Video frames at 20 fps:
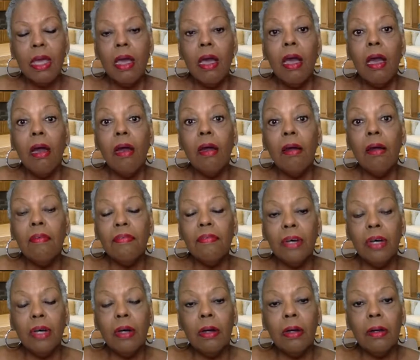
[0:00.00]
of
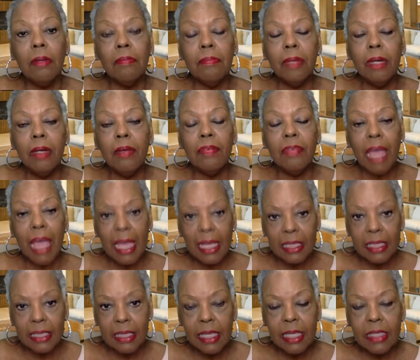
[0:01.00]

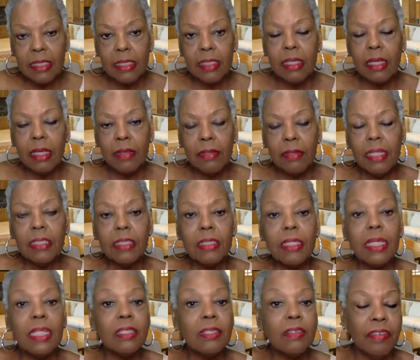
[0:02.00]
access
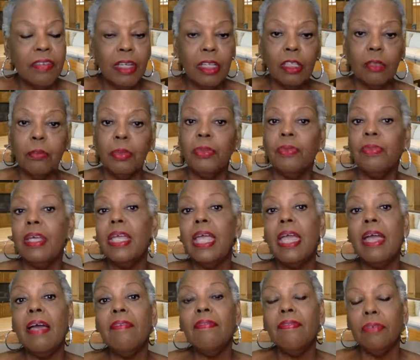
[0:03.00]
that's available. They
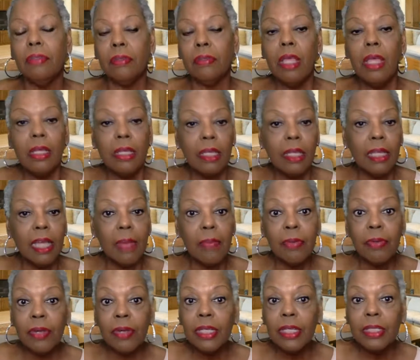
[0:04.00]
have
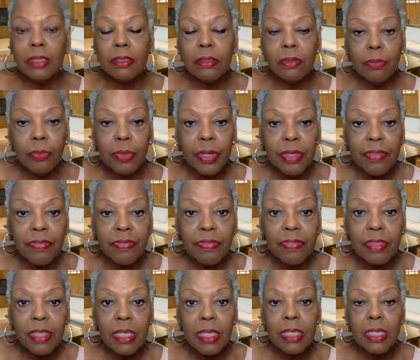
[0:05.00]
collaborated with
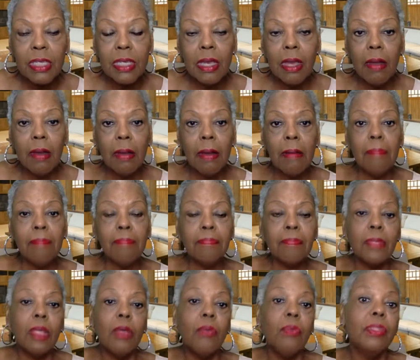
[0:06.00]
the
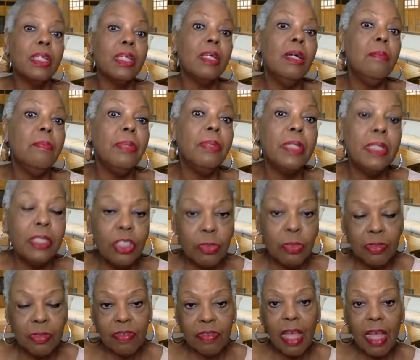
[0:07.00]
companies to
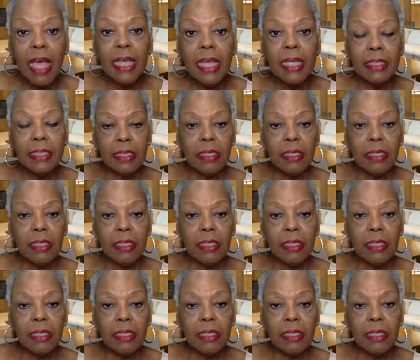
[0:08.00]
provide